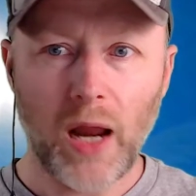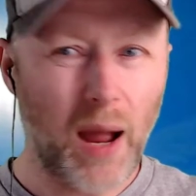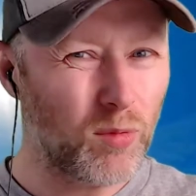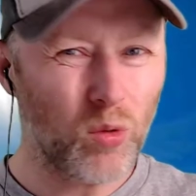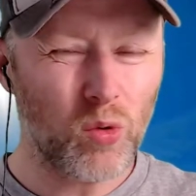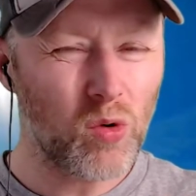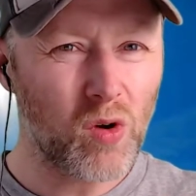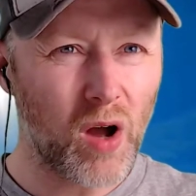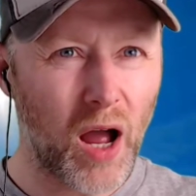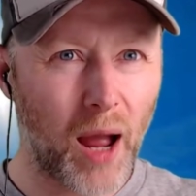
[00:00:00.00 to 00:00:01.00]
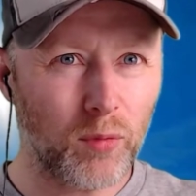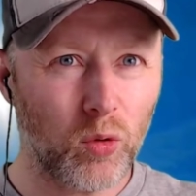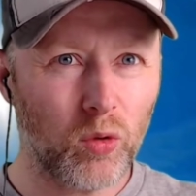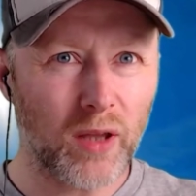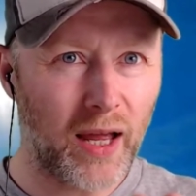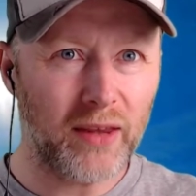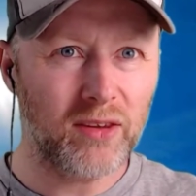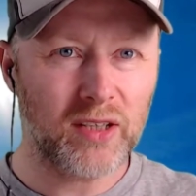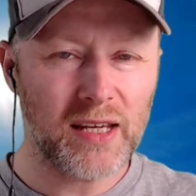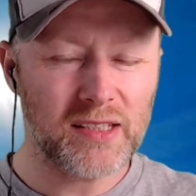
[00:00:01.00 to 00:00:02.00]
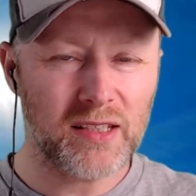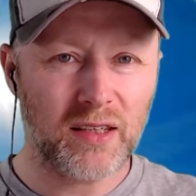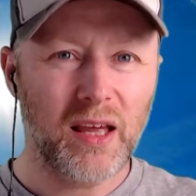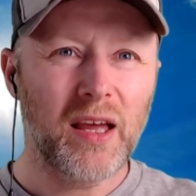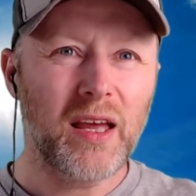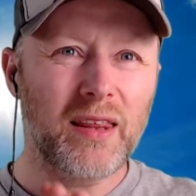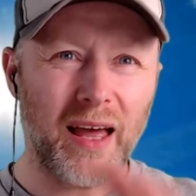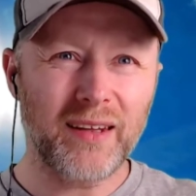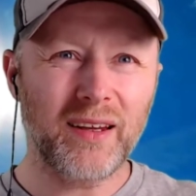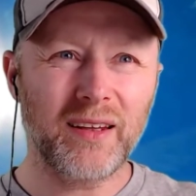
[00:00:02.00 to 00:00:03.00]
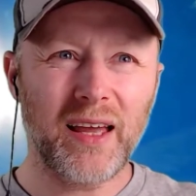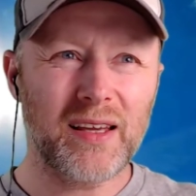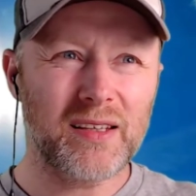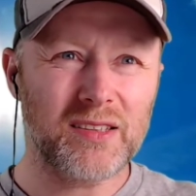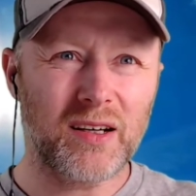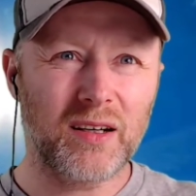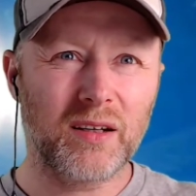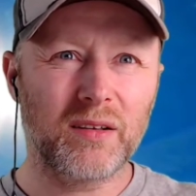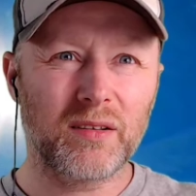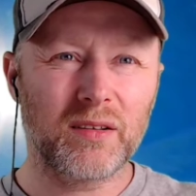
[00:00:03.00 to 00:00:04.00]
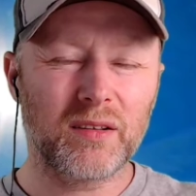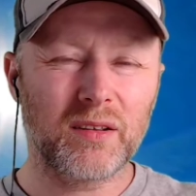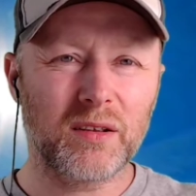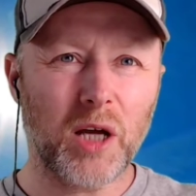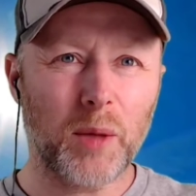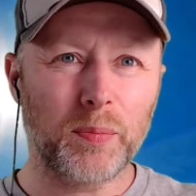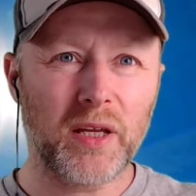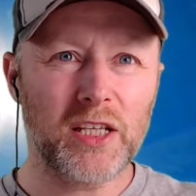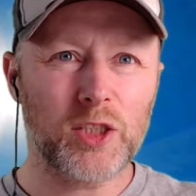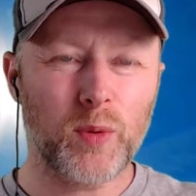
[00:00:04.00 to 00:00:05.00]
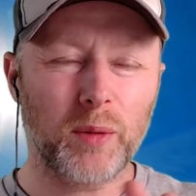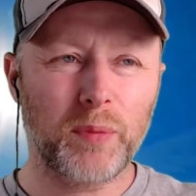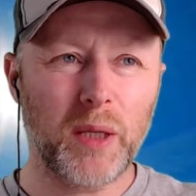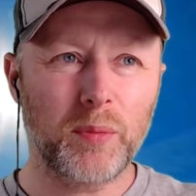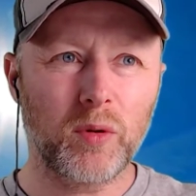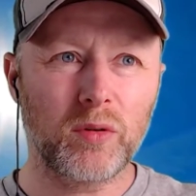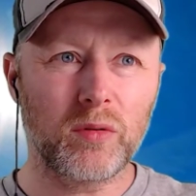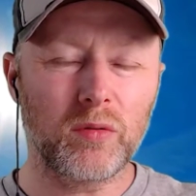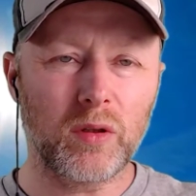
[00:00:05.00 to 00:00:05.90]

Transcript: I'm no, I'm no that interested. The internet is a, a place where people...